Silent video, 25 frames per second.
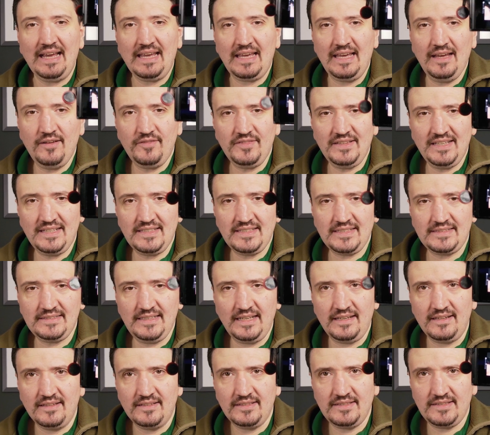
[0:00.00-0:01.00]
have the
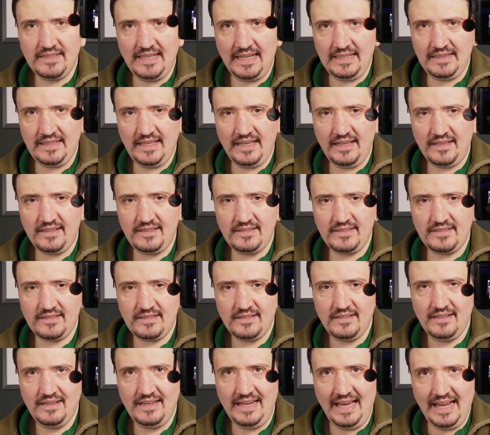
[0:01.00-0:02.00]
screen
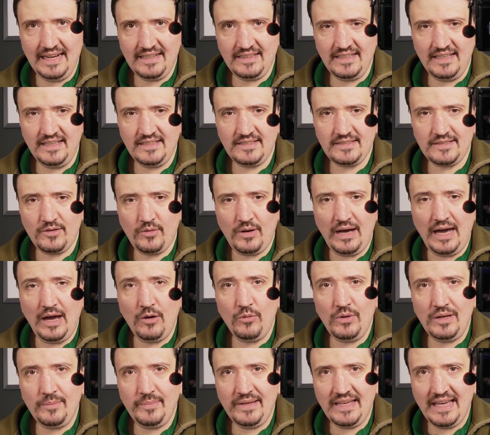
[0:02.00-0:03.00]
settings like this, so I
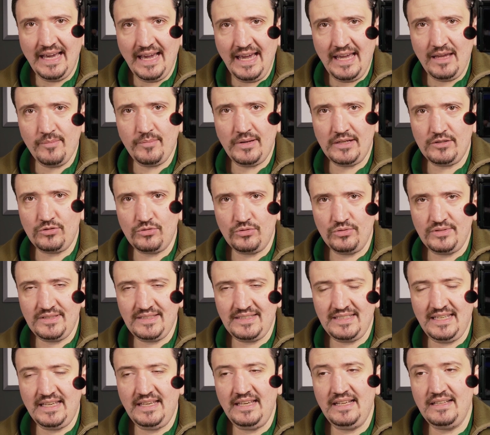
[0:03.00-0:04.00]
will be able to
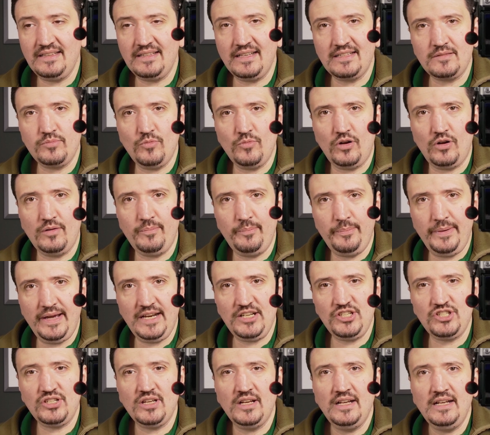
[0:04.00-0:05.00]
see in the small
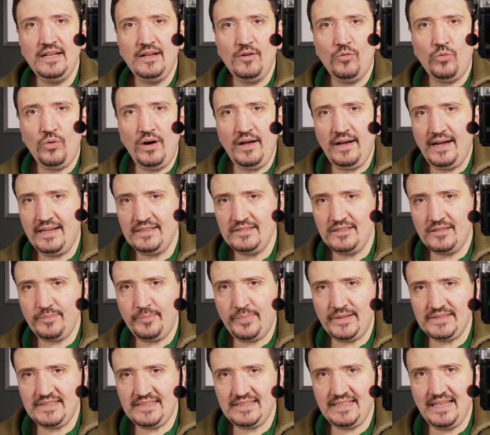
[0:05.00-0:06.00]
patch
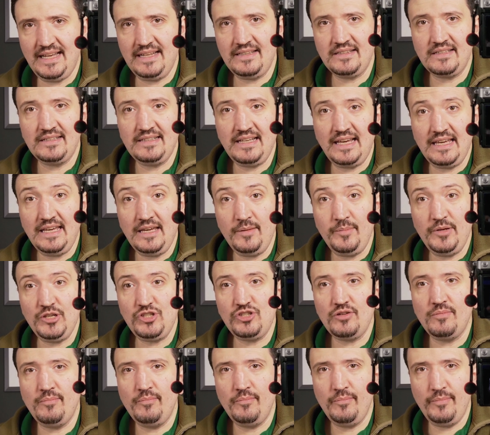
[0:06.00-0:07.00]
100% the
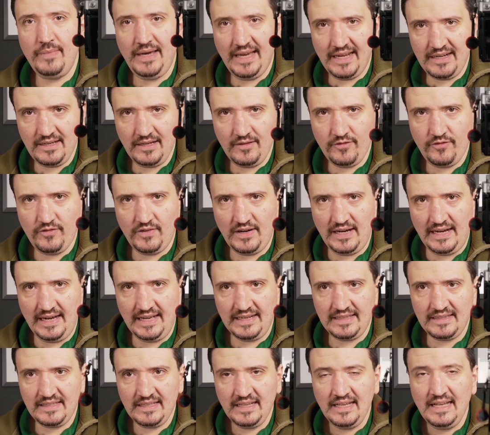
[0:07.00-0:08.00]
image
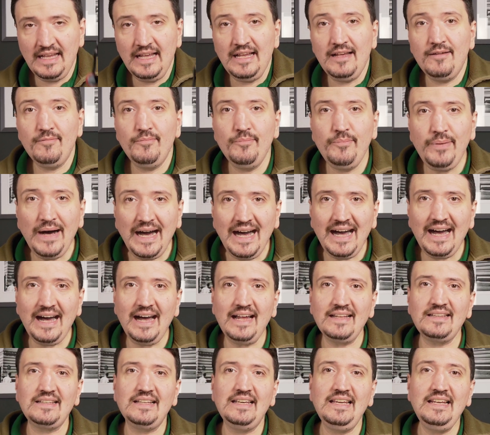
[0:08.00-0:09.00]
magnified.
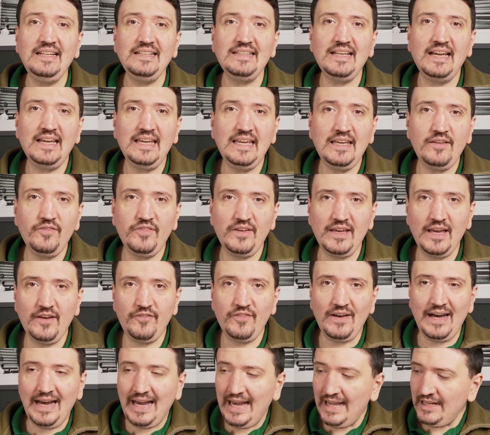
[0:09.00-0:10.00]
But in the
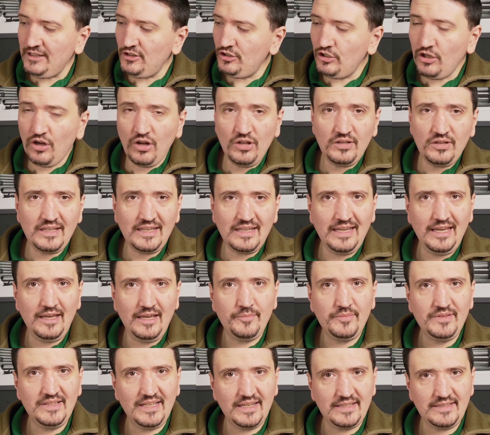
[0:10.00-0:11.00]
EVF, I don't
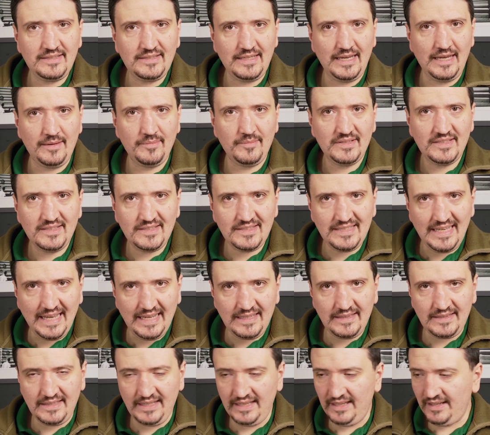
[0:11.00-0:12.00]
keep the same
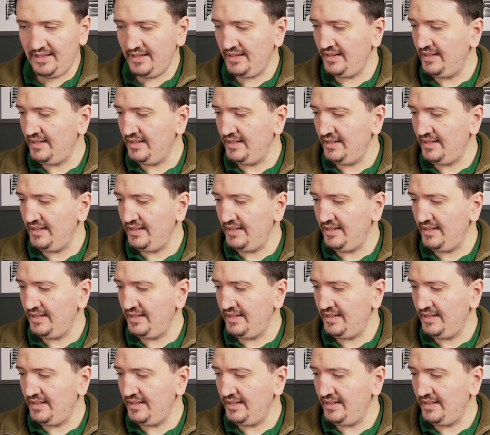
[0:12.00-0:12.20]
setting.